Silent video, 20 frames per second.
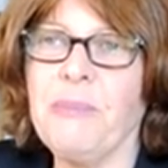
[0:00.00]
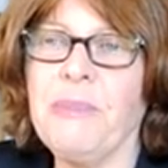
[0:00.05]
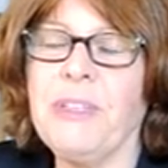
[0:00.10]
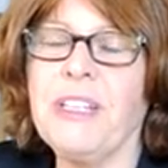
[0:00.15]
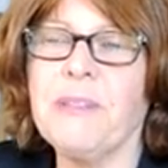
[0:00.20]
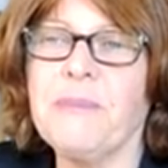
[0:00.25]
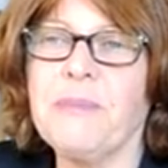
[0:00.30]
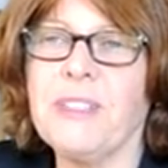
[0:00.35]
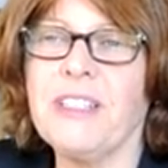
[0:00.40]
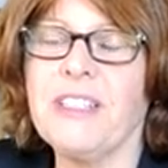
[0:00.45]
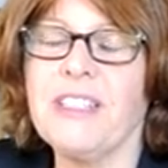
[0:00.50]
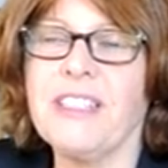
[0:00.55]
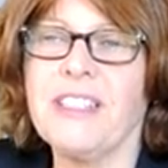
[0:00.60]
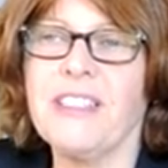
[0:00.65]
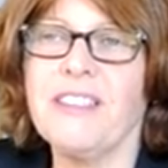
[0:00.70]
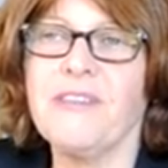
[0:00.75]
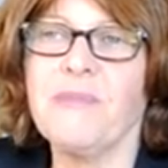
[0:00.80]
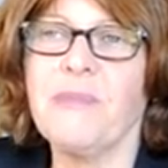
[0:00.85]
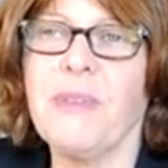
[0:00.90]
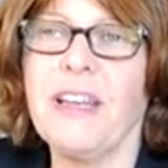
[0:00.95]

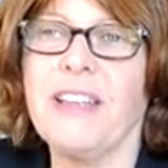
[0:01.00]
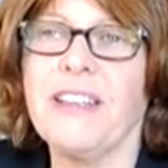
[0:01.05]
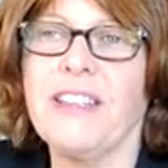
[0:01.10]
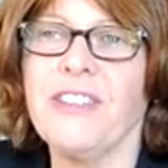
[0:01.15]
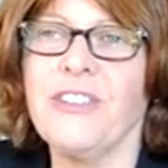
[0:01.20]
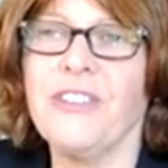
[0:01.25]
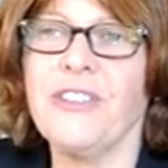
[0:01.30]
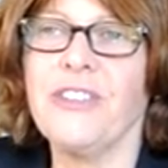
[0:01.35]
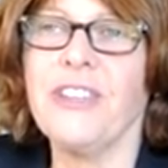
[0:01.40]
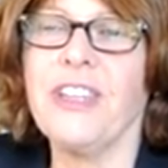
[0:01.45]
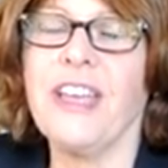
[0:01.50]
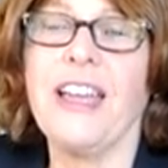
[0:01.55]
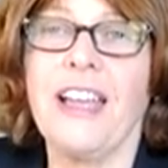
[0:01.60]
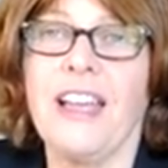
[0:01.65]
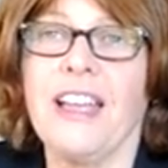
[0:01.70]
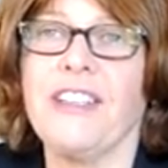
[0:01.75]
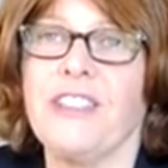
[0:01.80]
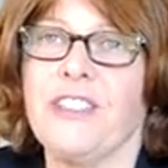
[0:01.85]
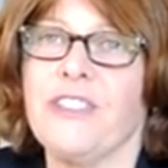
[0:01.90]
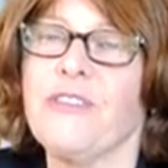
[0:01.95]
manipulative, but they
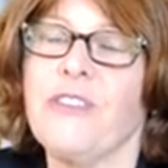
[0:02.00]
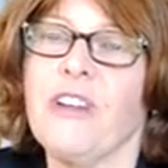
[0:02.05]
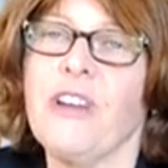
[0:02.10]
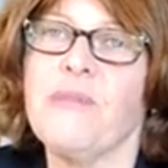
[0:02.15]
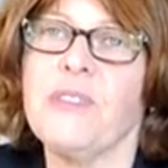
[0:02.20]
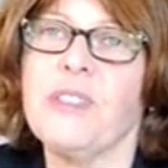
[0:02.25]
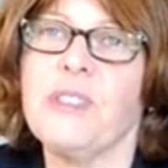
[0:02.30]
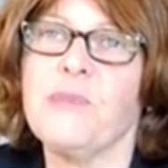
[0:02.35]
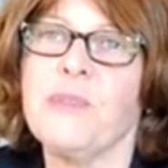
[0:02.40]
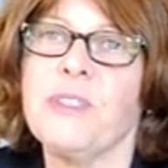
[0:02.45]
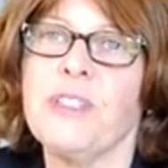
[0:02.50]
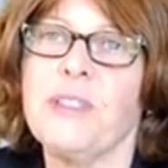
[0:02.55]
are described as